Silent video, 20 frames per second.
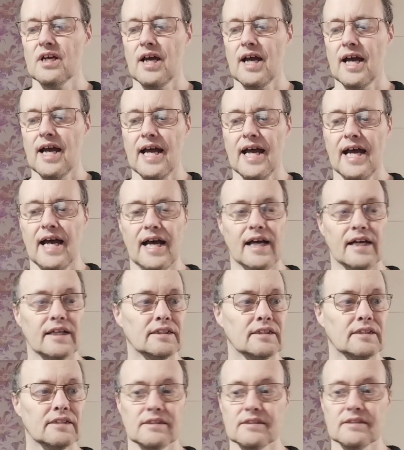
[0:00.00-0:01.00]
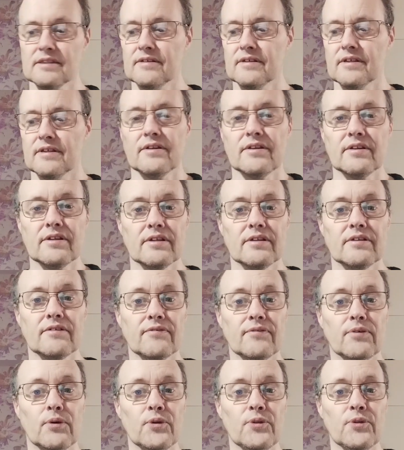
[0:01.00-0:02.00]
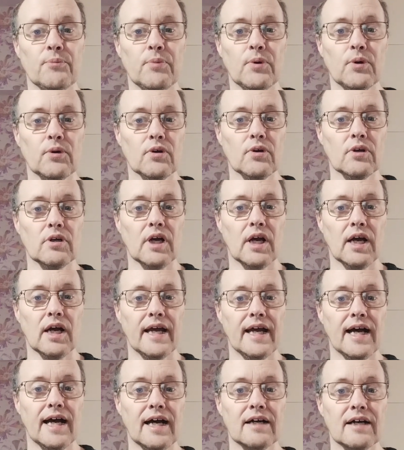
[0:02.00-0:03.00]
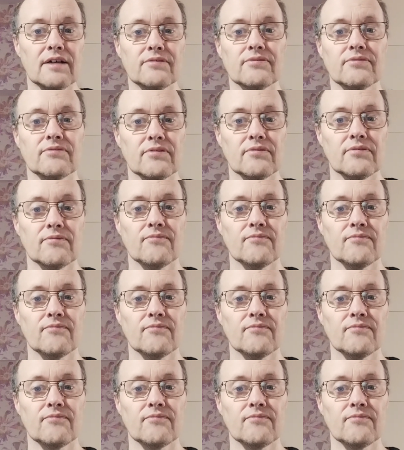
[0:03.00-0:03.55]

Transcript: And the fourth book I have